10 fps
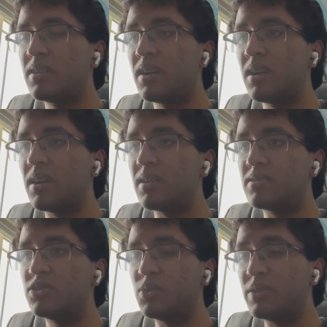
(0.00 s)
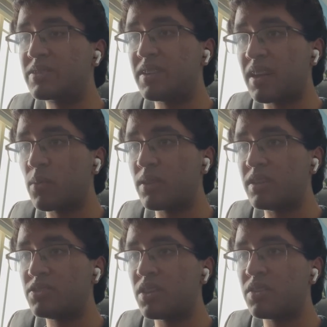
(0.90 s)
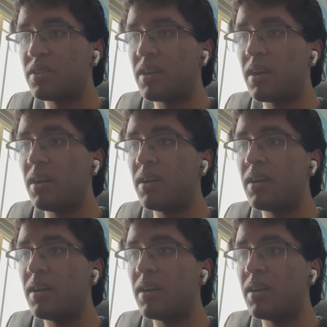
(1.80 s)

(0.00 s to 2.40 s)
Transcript: uh, students connecting with each other uh,